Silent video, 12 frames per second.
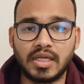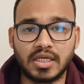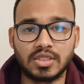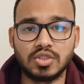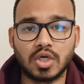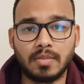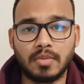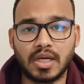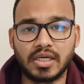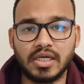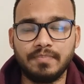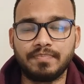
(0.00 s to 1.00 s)
tech job
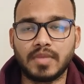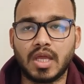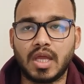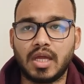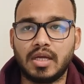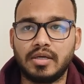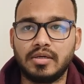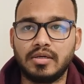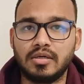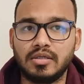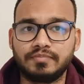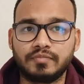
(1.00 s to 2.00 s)
market,
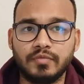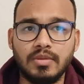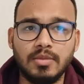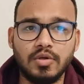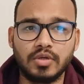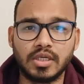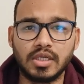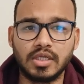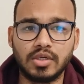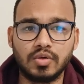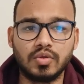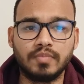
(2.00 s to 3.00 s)
and we'll be looking
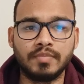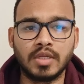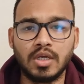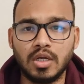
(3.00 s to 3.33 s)
into